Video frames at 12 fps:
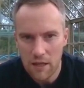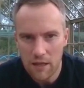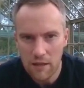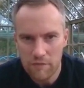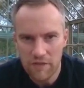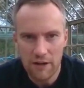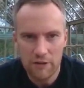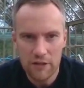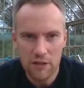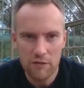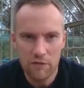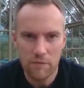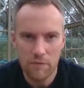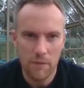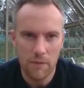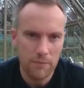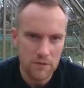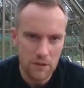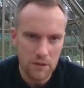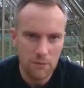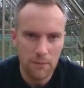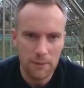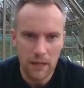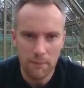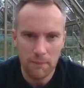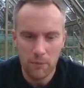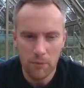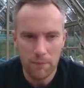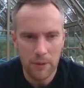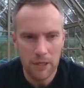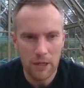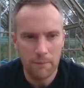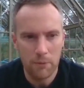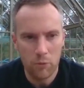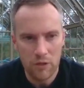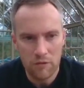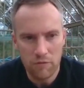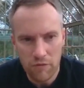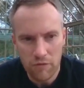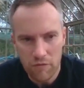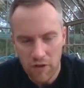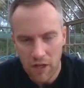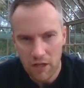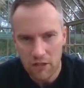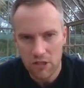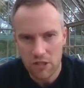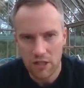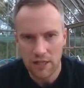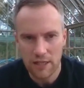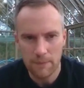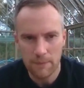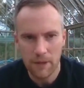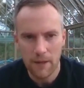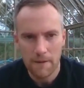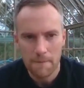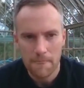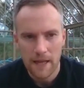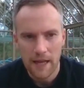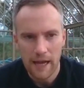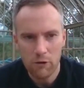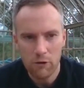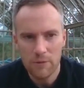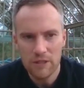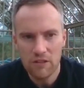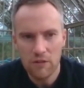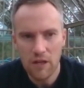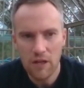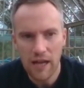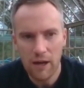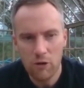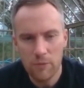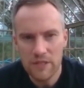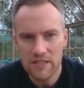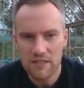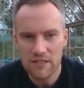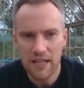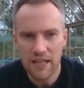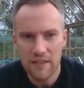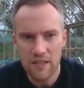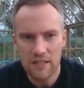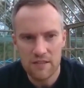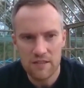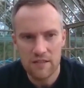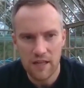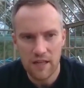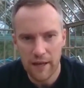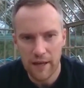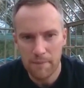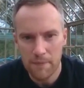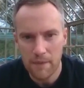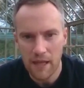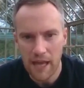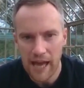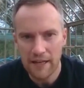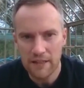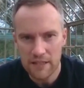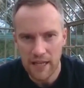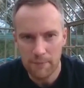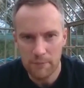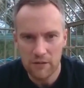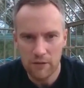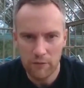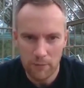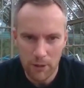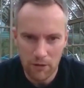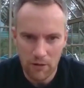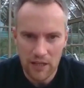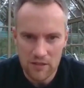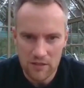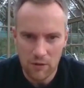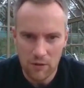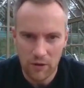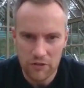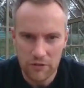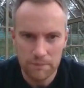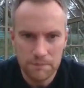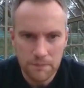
Valerie, you've presumably been onboarded virtually, but how can we sustain this? And can we do it remotely is the question.